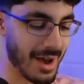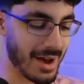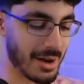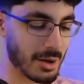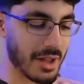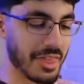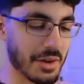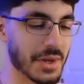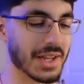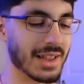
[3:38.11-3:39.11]
I
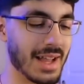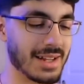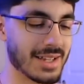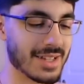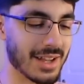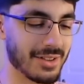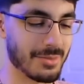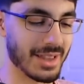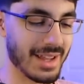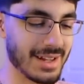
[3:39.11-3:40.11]
think we can lightning cycle
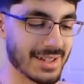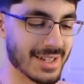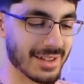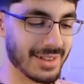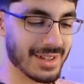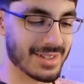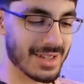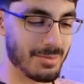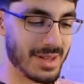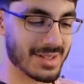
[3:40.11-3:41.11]
him, but lightning cycling is
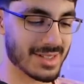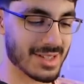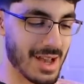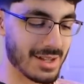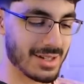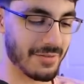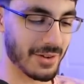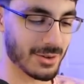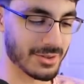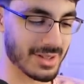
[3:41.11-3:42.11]
a bit
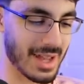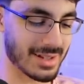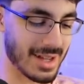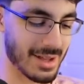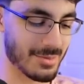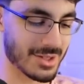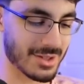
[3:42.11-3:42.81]
difficult at times.